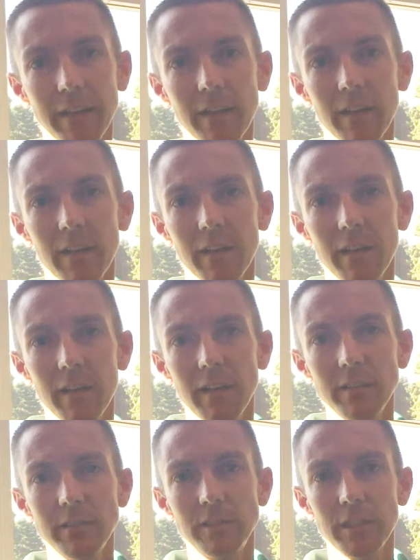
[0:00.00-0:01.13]

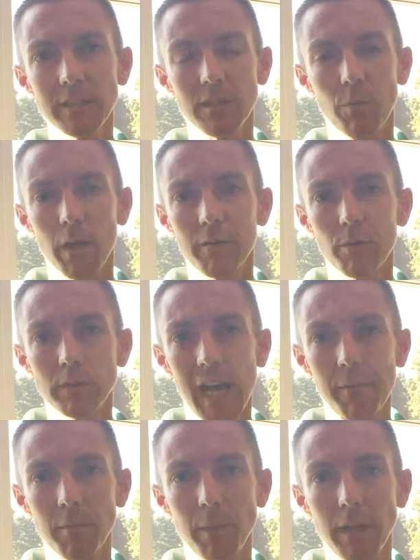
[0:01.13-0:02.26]
and just a wonderful
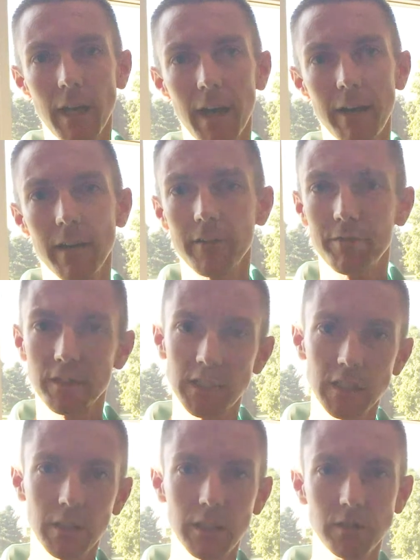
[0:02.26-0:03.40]
time to be out here.
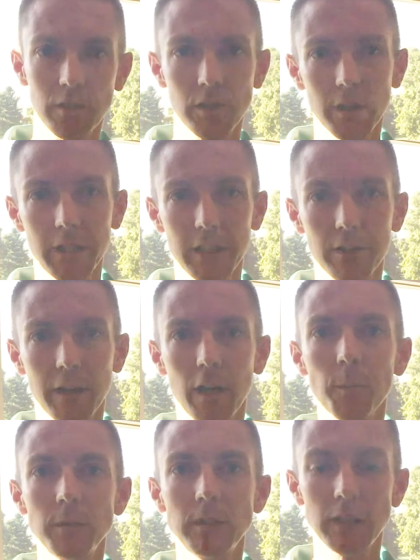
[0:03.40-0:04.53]
Facilities are looking great.
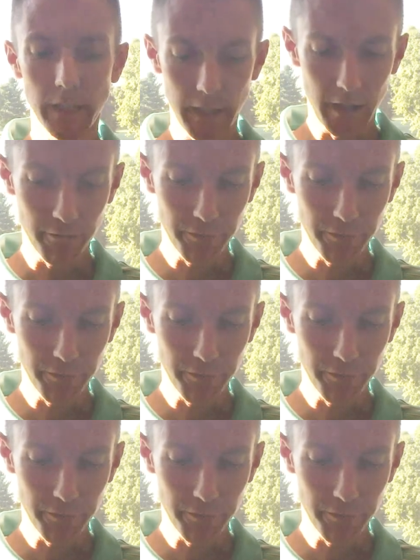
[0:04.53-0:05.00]
Hope to see you here.